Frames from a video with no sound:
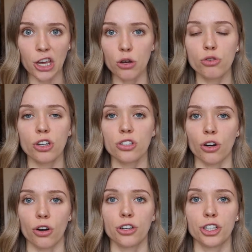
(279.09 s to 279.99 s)
you just
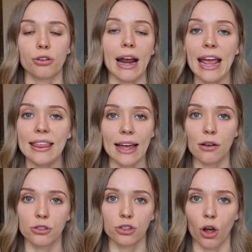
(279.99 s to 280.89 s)
earned your
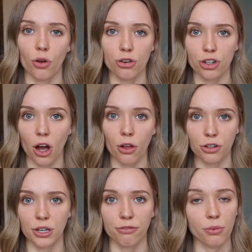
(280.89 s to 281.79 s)
$8,000
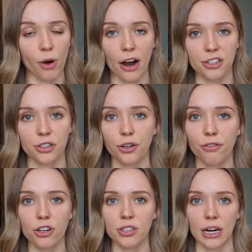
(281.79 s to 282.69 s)
scholarship from Ryerson
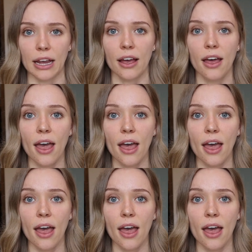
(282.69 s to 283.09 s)
University.